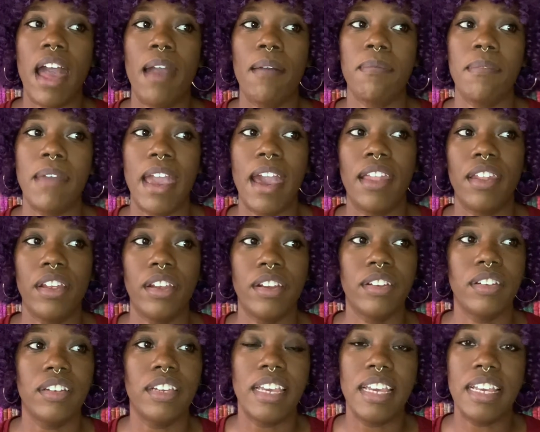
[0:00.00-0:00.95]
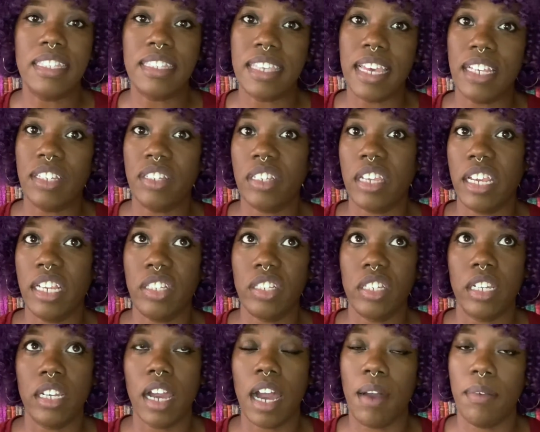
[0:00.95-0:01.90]
manner. It's education
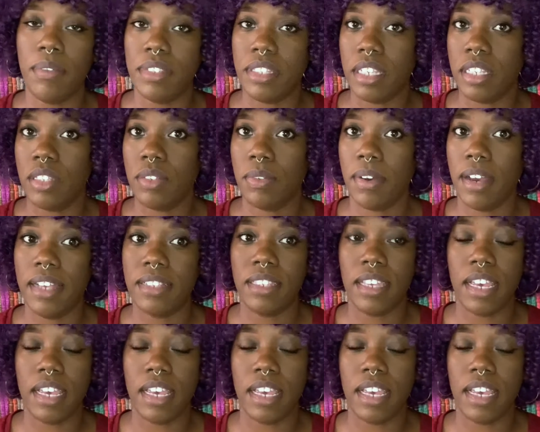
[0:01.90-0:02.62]
in common sense wise,